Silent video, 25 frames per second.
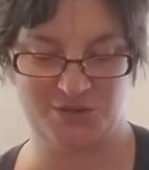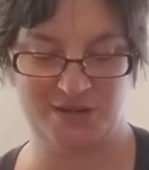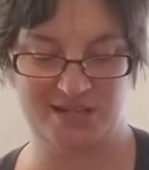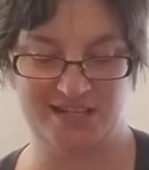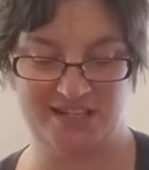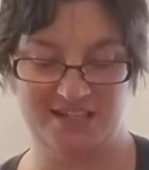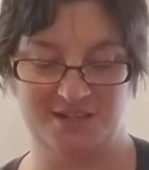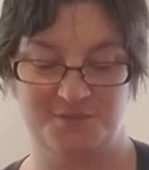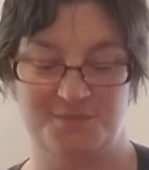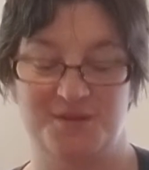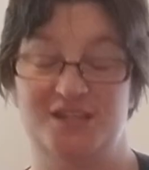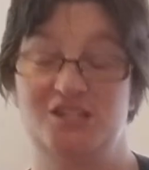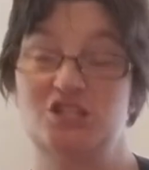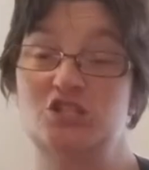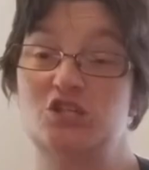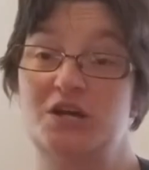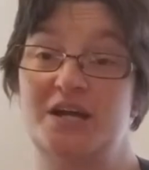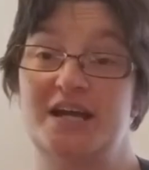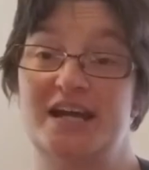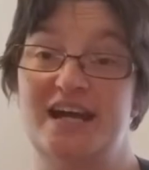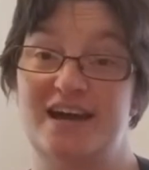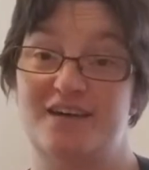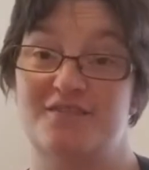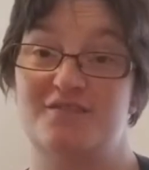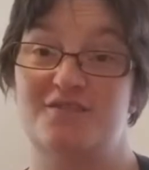I need to make sure
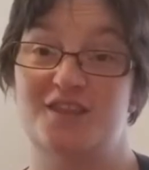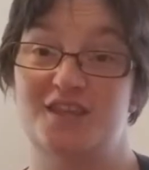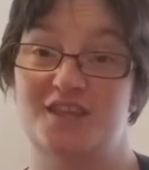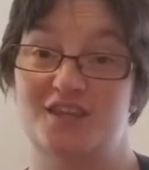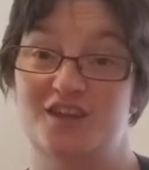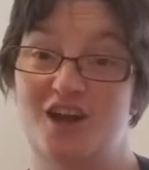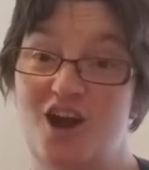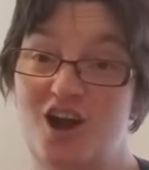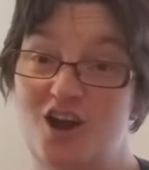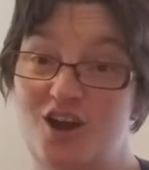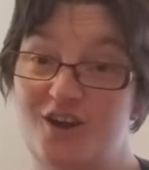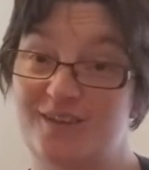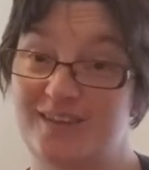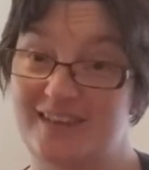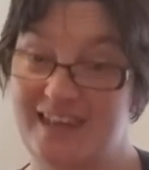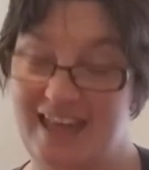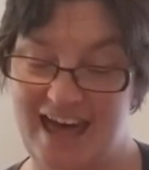I have the yarn